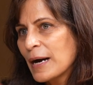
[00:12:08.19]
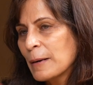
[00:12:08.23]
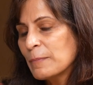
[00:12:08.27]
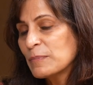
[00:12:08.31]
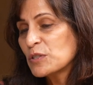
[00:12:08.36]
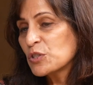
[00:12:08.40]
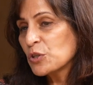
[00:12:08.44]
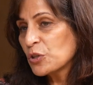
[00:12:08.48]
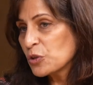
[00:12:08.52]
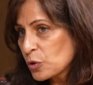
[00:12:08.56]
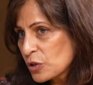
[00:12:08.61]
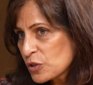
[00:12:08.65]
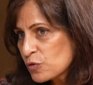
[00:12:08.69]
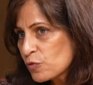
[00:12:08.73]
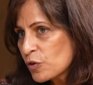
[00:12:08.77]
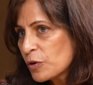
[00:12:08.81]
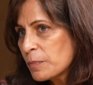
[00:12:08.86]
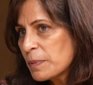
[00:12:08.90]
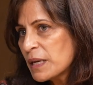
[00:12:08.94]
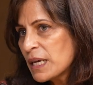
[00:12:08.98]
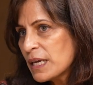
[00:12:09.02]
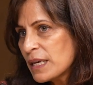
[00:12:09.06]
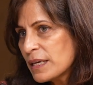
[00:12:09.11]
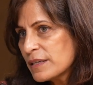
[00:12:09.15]
So those
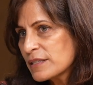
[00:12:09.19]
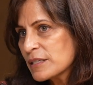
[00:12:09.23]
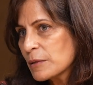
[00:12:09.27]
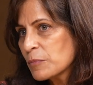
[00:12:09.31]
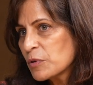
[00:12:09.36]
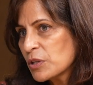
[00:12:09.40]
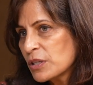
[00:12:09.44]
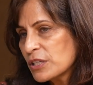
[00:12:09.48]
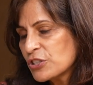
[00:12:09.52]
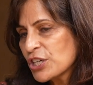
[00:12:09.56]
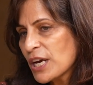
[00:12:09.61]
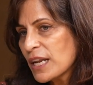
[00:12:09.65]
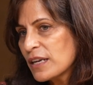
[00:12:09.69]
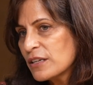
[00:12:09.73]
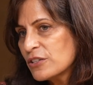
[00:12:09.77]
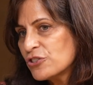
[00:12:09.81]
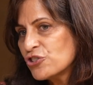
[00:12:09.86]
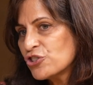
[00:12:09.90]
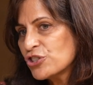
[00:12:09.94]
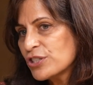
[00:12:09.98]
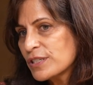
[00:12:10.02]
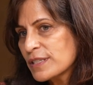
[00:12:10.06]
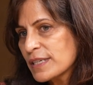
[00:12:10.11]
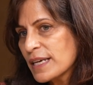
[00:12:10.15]
would be some of the
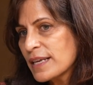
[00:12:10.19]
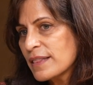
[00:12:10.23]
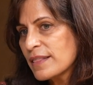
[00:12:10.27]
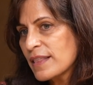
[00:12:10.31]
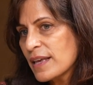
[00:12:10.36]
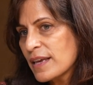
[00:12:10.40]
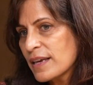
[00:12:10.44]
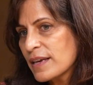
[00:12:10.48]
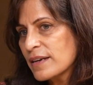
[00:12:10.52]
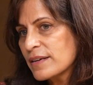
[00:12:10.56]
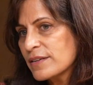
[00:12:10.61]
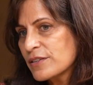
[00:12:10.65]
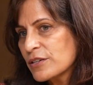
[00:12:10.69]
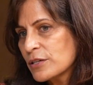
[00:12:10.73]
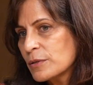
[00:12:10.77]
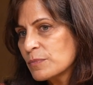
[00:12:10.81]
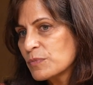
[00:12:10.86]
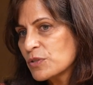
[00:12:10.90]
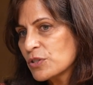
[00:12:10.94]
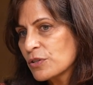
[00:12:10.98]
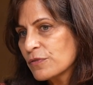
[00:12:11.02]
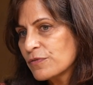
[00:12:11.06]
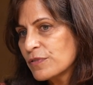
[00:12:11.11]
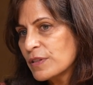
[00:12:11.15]
challenges, I think, in
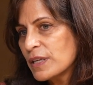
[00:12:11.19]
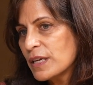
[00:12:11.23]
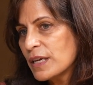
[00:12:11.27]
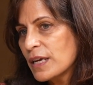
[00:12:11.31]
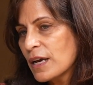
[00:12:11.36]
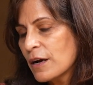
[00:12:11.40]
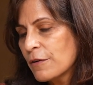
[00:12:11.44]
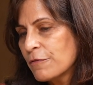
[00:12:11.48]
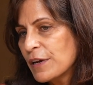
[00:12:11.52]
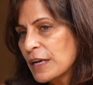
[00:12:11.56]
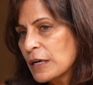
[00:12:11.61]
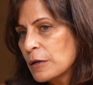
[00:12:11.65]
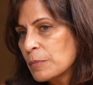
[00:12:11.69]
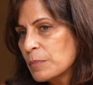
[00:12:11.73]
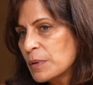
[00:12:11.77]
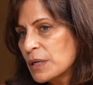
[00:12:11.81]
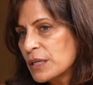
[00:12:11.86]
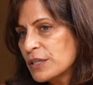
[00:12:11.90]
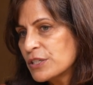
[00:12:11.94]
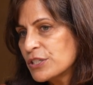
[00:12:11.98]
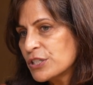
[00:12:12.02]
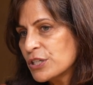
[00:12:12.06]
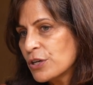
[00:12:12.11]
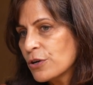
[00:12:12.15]
terms of the
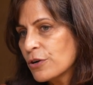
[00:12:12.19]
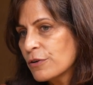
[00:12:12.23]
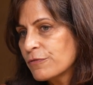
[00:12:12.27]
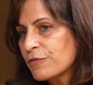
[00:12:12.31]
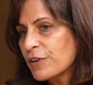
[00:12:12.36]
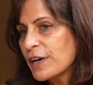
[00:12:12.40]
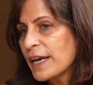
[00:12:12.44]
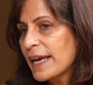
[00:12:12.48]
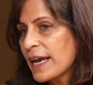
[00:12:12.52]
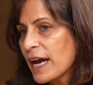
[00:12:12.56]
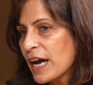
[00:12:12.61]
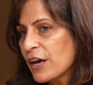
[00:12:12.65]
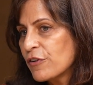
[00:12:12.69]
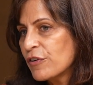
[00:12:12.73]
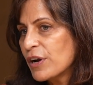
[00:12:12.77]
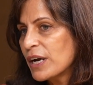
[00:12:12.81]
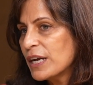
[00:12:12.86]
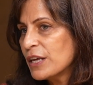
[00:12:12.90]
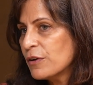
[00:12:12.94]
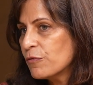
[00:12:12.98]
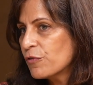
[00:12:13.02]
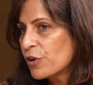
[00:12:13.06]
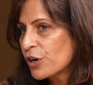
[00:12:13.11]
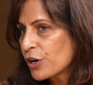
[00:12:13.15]
availability of an
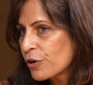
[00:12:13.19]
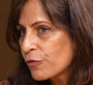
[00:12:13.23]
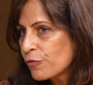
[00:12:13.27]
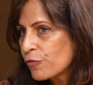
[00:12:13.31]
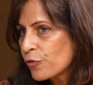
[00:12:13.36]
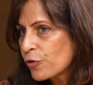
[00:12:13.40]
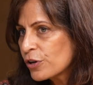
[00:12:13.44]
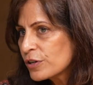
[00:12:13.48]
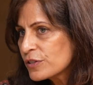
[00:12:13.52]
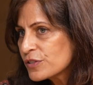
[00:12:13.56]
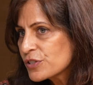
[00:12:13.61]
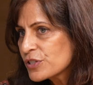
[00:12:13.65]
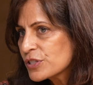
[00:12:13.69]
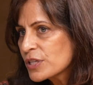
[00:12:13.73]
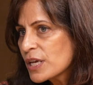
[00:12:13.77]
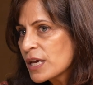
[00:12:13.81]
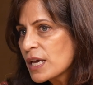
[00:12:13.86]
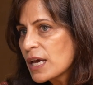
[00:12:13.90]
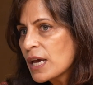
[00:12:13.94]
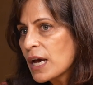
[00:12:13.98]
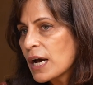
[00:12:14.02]
AI-ready workforce.